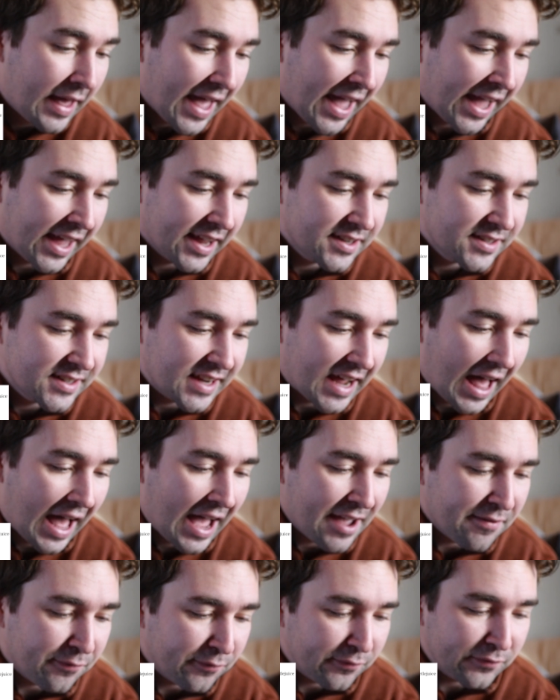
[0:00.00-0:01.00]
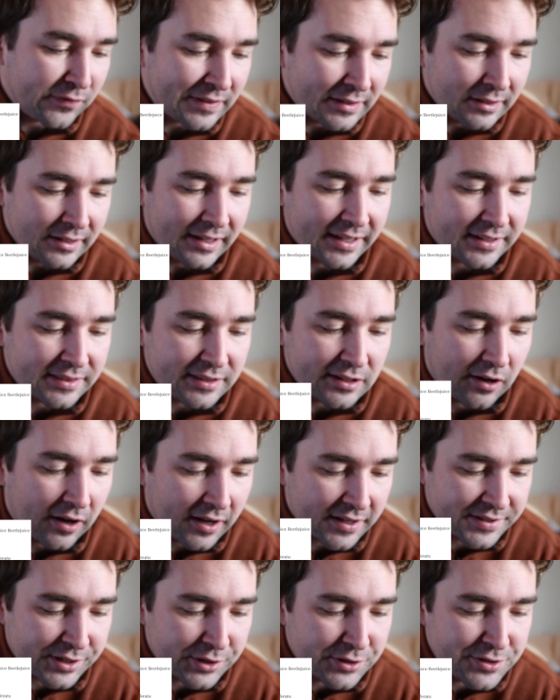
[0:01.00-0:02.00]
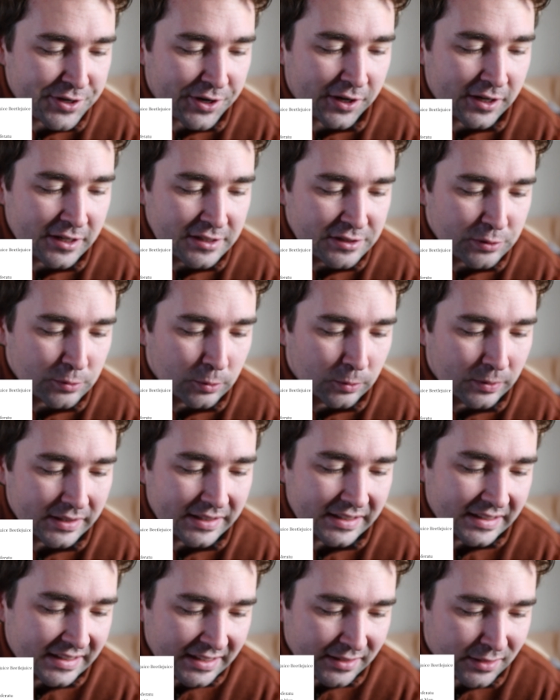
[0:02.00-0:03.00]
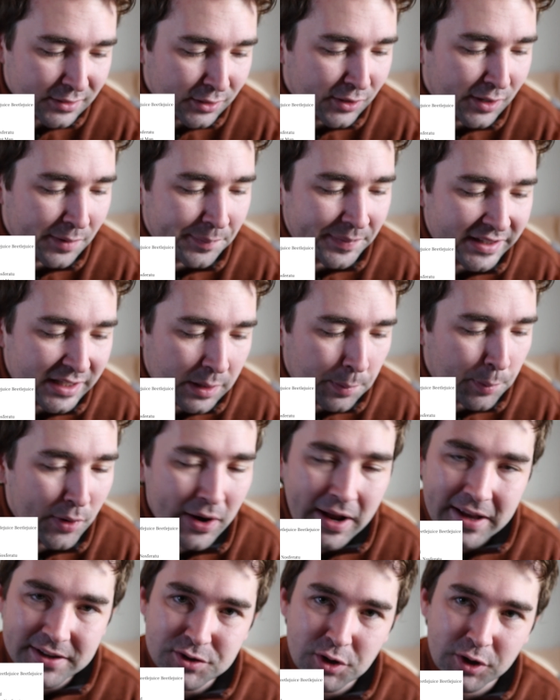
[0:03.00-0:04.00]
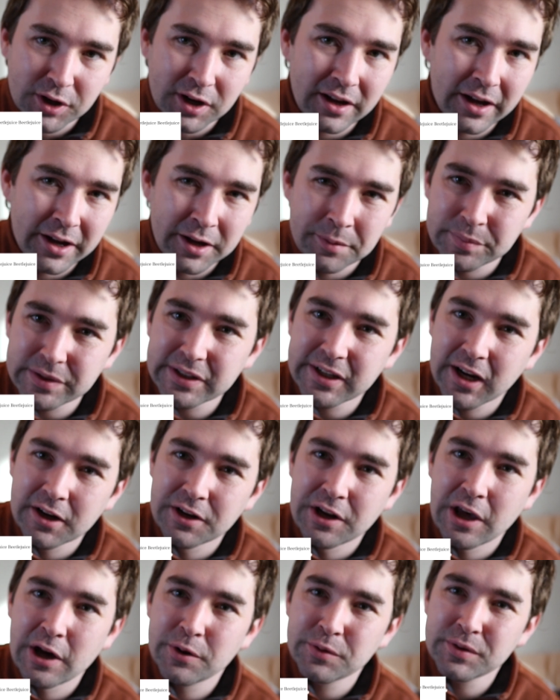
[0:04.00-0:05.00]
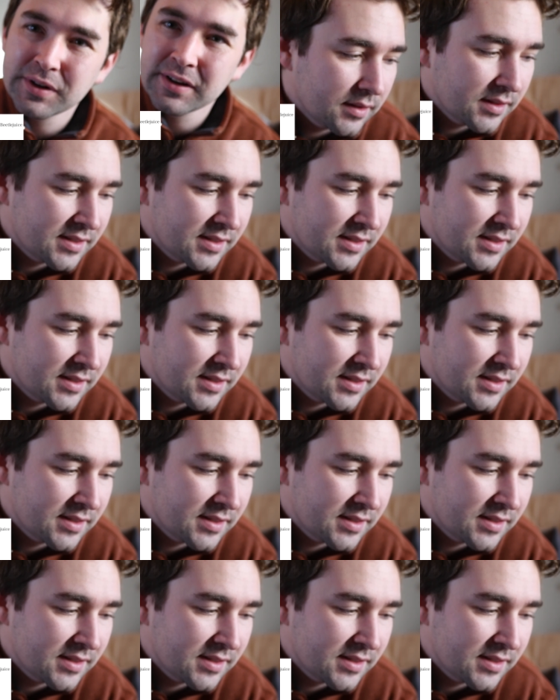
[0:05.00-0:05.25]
and I feel like the Oscars are going to do either Emilia Perez or A Complete Unknown,